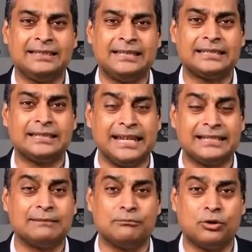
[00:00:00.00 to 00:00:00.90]
This
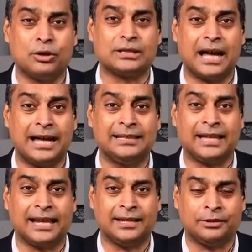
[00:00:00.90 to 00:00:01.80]
is most
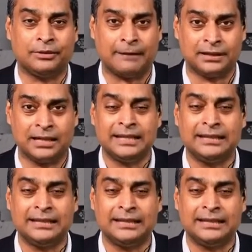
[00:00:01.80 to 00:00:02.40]
unlikely to happen.